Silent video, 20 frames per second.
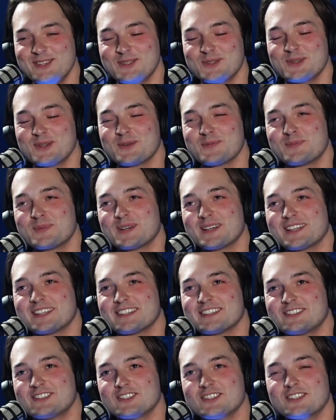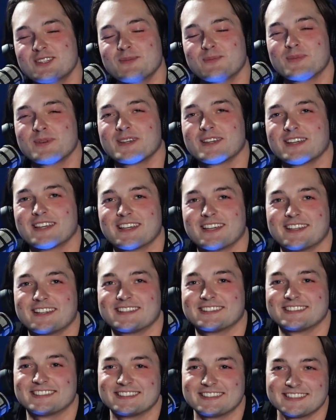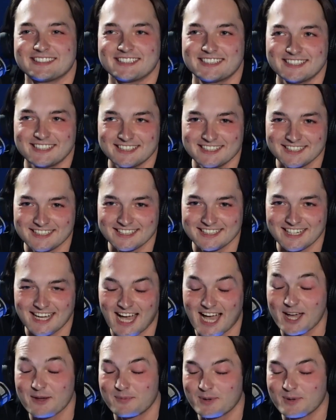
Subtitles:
do it, but it's just a bit. I